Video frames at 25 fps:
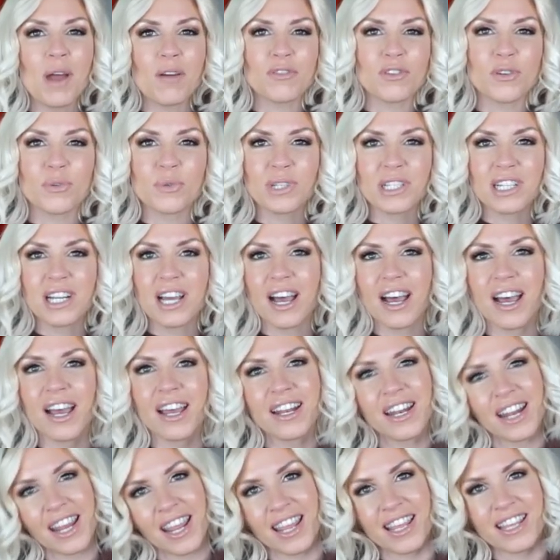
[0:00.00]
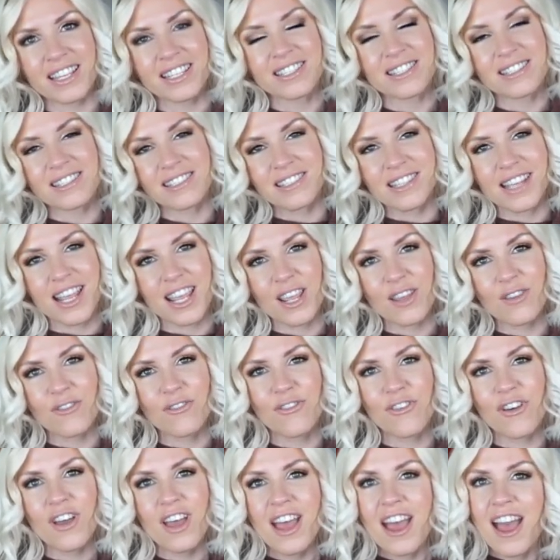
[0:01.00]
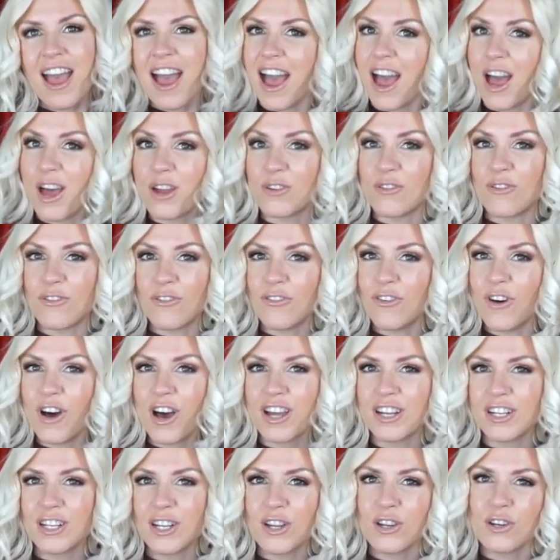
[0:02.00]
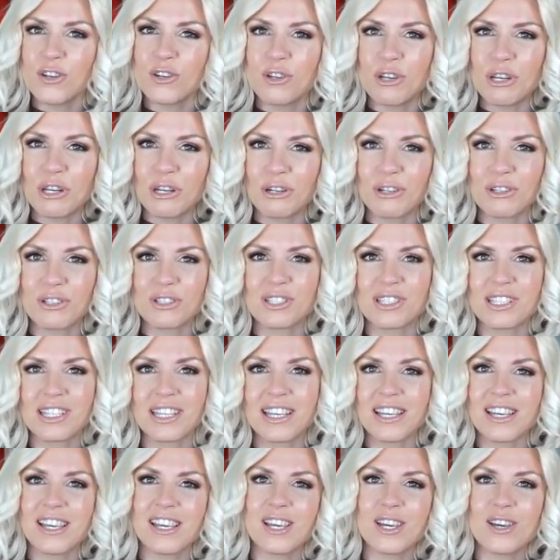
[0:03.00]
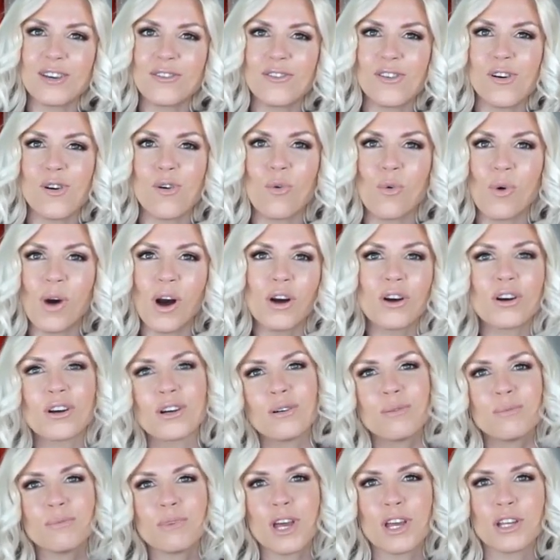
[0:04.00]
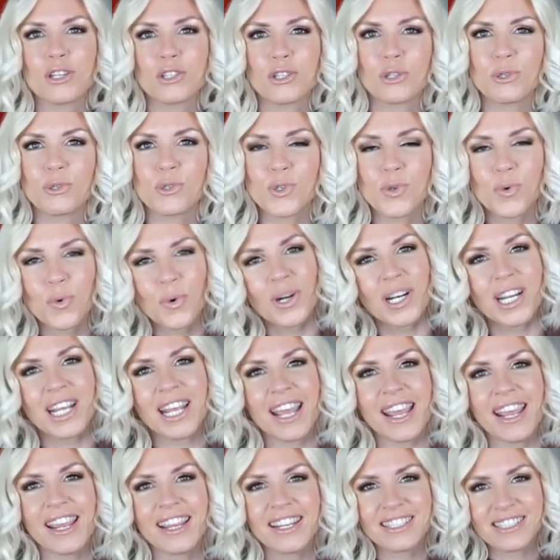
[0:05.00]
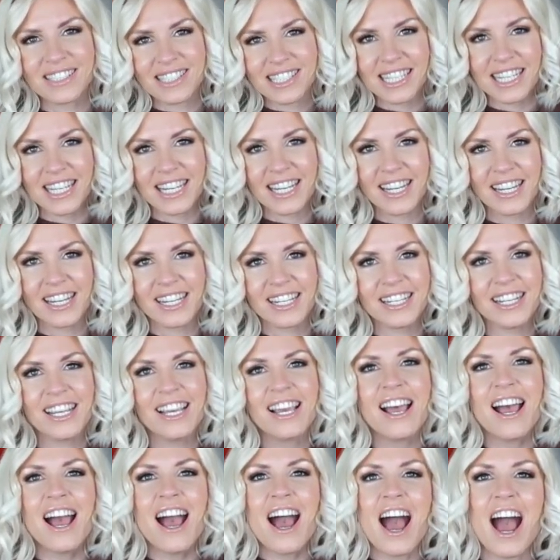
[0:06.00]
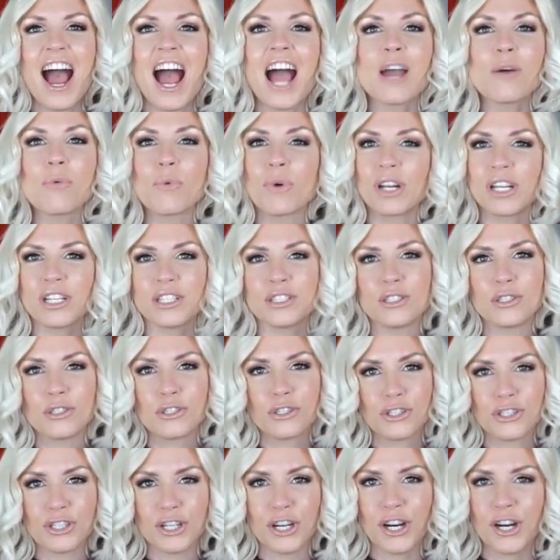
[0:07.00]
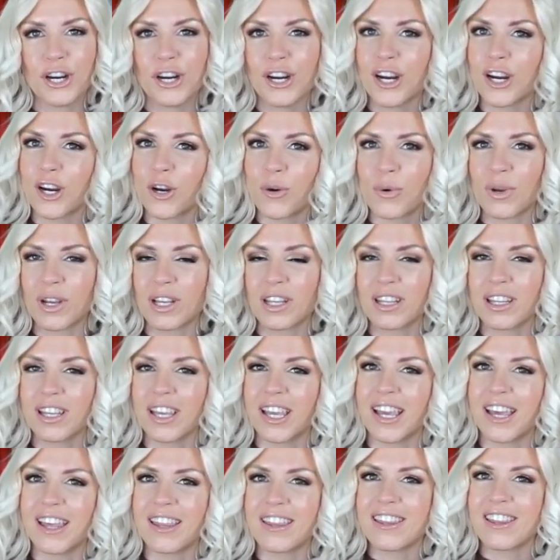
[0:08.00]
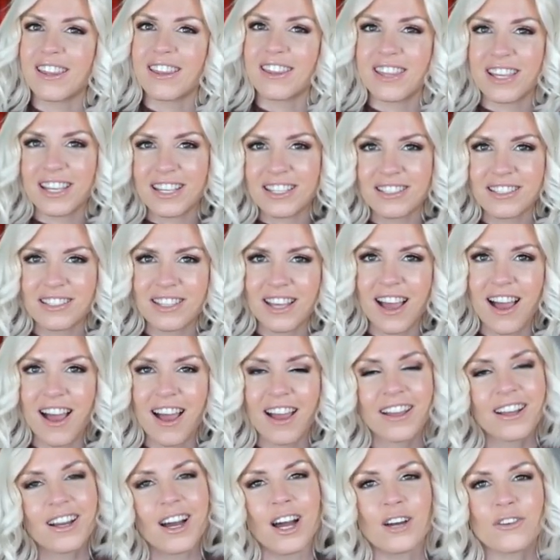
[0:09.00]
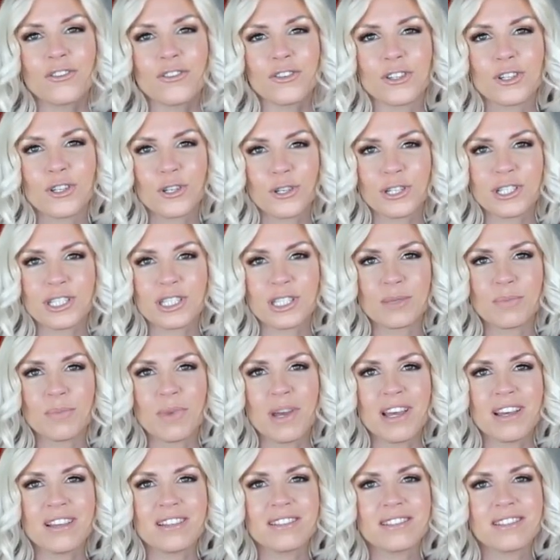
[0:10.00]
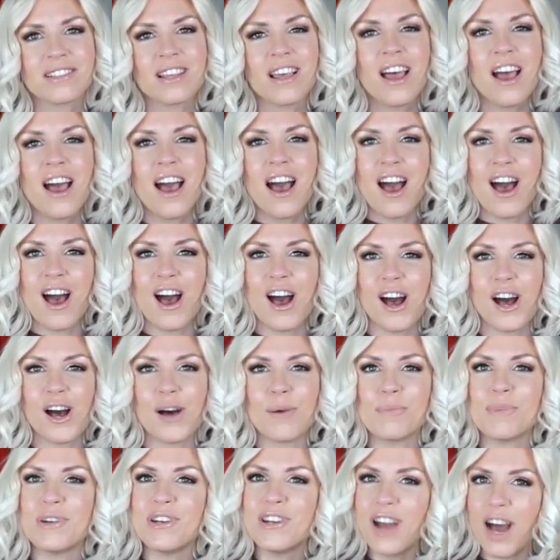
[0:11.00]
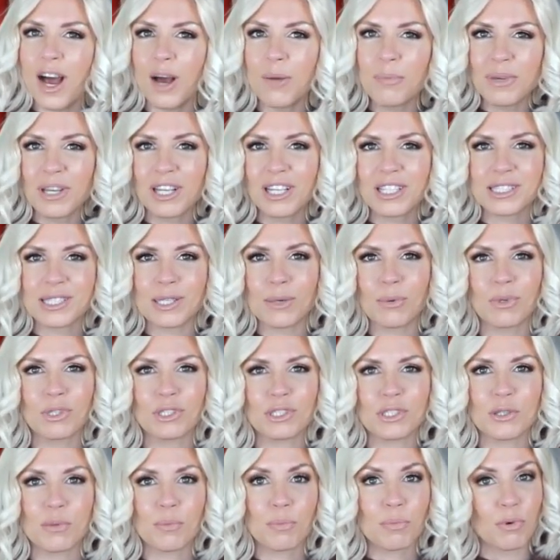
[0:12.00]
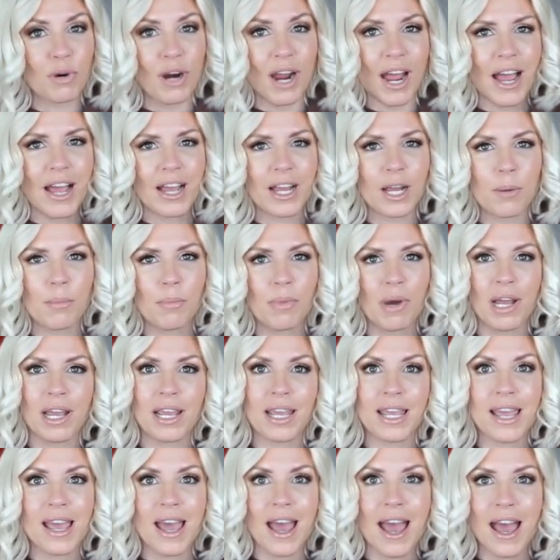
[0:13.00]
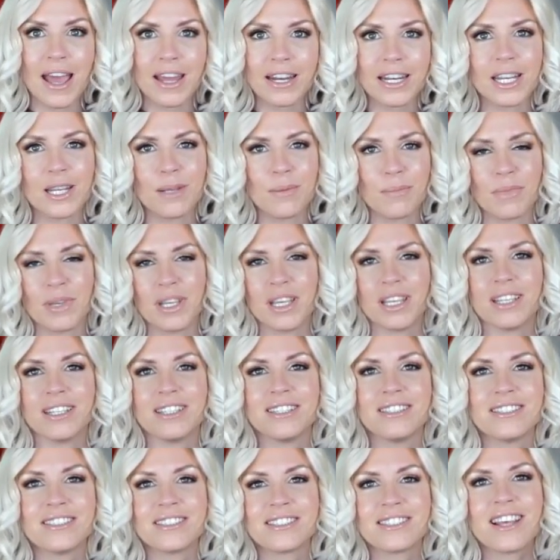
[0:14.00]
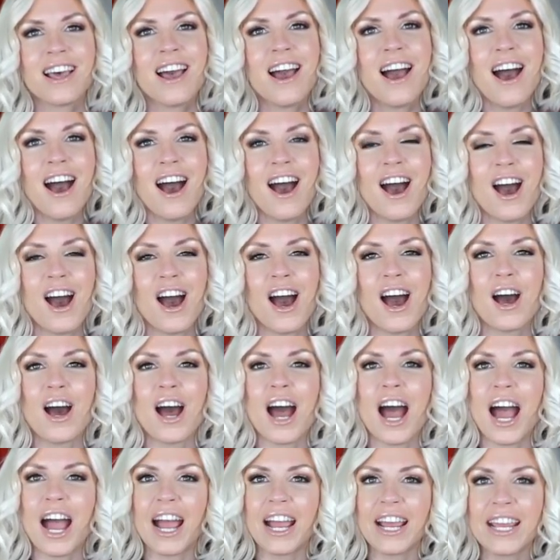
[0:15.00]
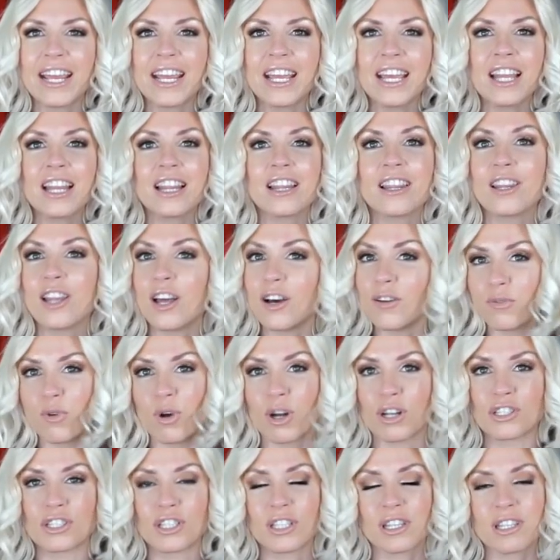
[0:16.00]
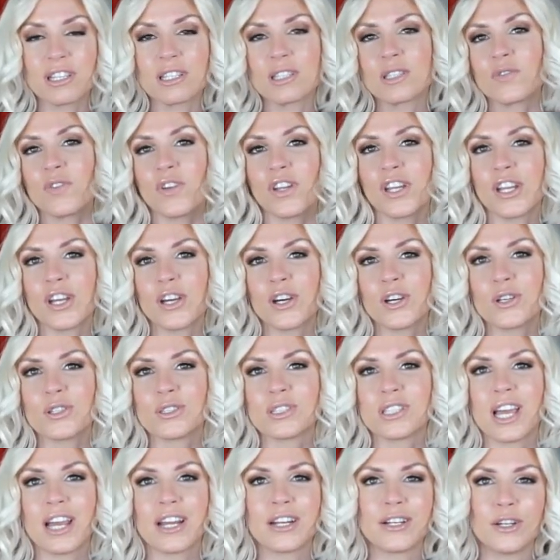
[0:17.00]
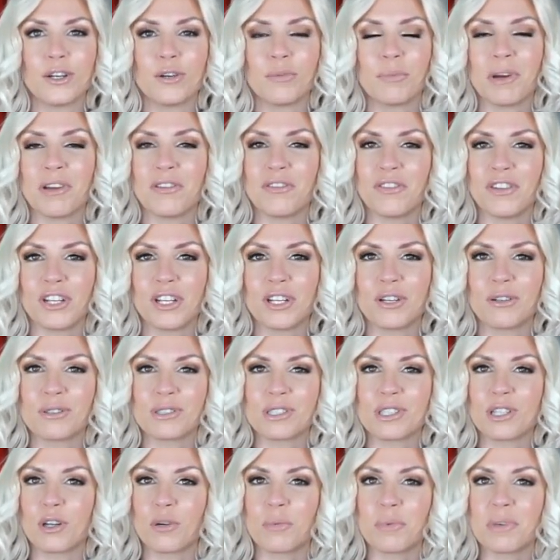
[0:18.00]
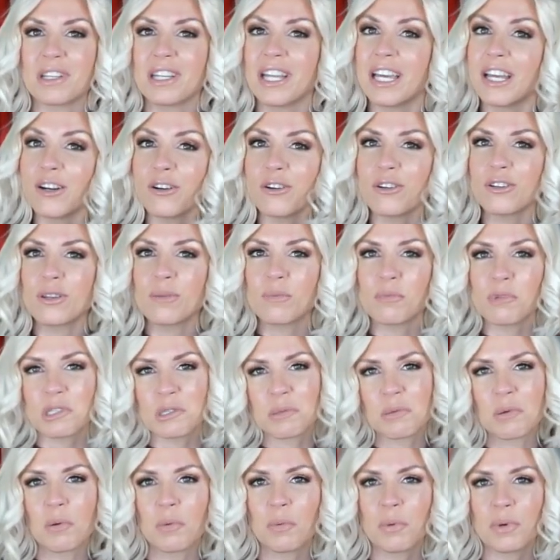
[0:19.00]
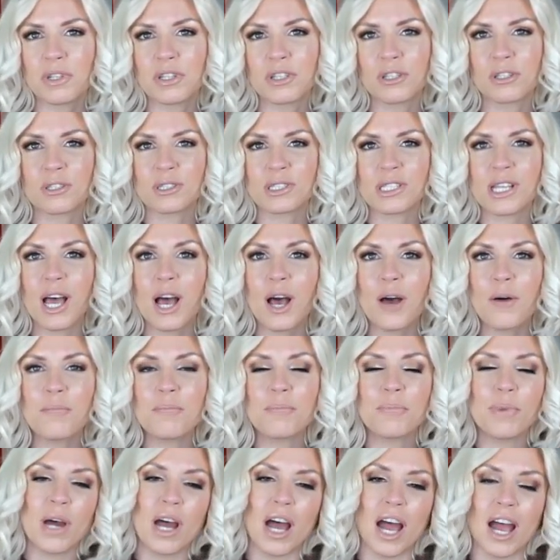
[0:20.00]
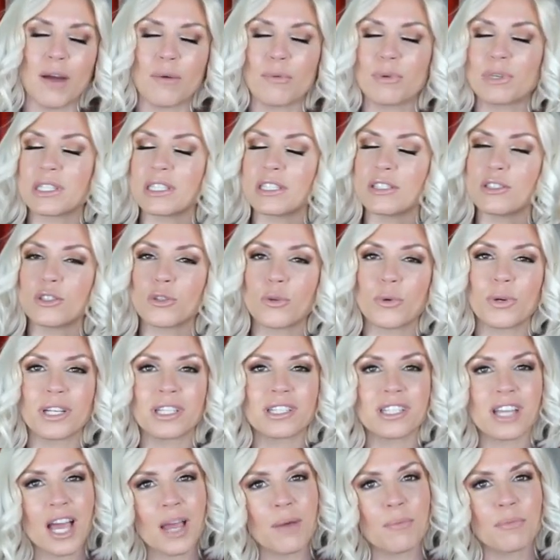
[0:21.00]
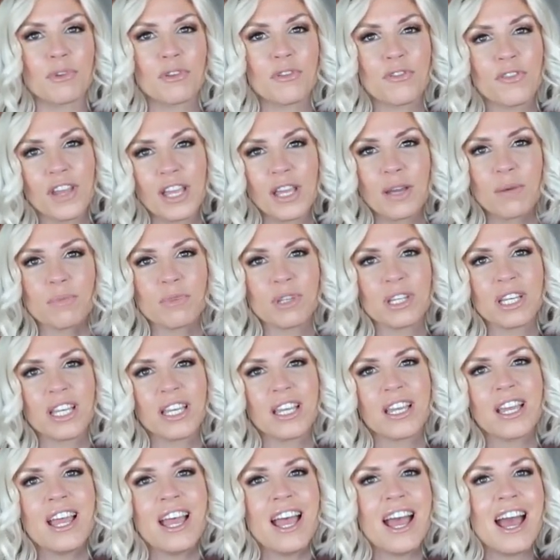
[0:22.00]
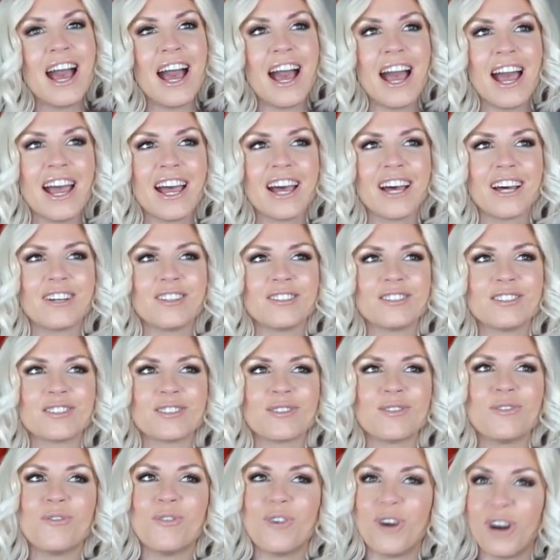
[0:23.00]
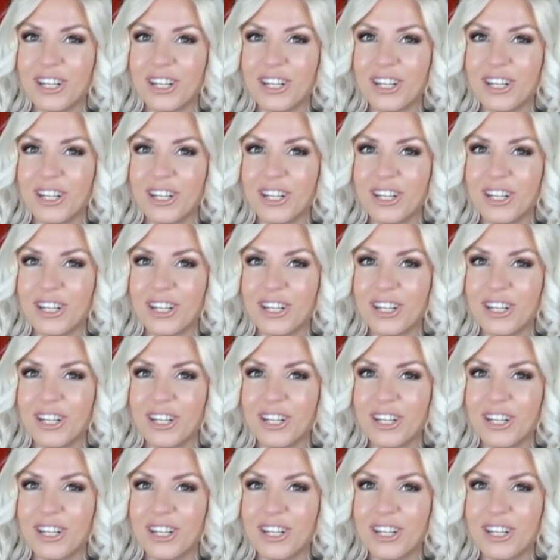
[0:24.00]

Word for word: everyone had a safe and fun New Year's Eve. Welcome to 2018. I wanted to share quickly the things that I got for Christmas. Um, not because I want to brag by any means. Uh, I love watching these videos. I know my video is a little bit later than most people put theirs up, but I was enjoying time with family and